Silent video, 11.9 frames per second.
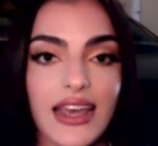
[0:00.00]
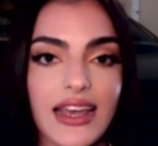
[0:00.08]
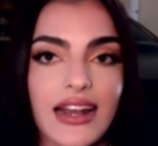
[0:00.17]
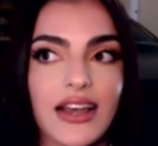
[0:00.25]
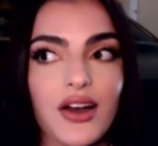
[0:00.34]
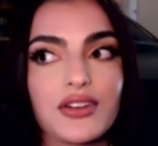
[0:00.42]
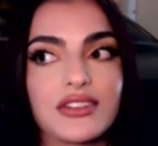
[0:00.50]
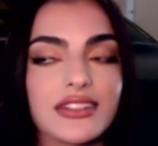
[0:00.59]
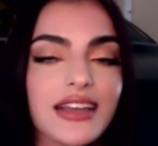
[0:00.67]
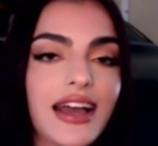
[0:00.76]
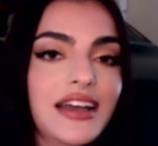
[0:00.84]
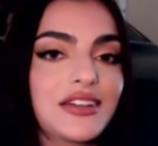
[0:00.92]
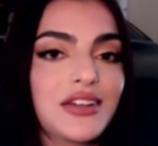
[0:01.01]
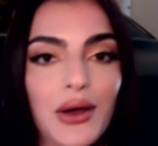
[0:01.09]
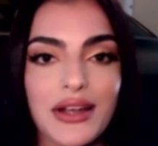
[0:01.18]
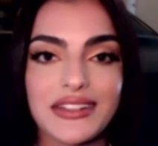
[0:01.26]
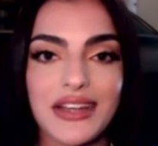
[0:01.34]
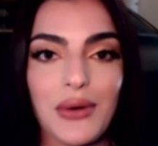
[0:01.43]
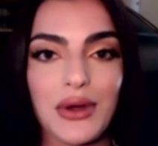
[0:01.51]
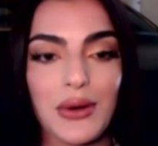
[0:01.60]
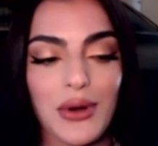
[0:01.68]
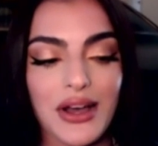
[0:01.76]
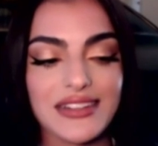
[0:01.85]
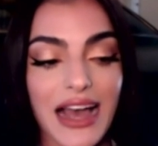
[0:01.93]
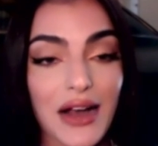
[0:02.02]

And I honestly had no idea what it was.